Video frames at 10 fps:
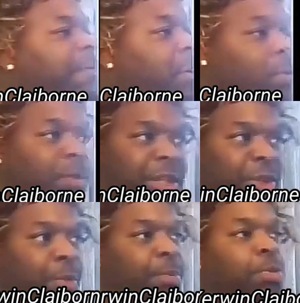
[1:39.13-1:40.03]
If you don't
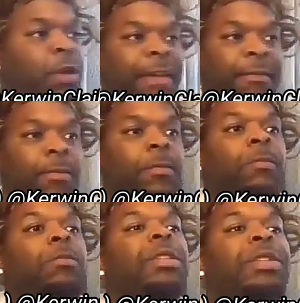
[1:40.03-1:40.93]
get your boy,
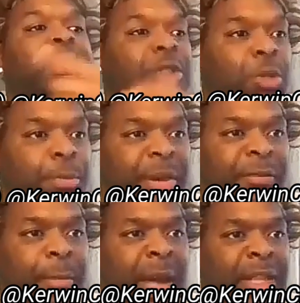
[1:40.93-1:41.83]
get your
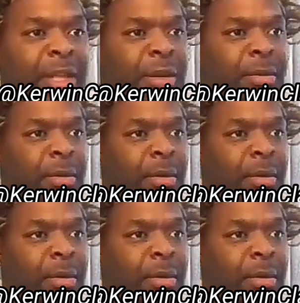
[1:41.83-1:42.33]
butt from out of here.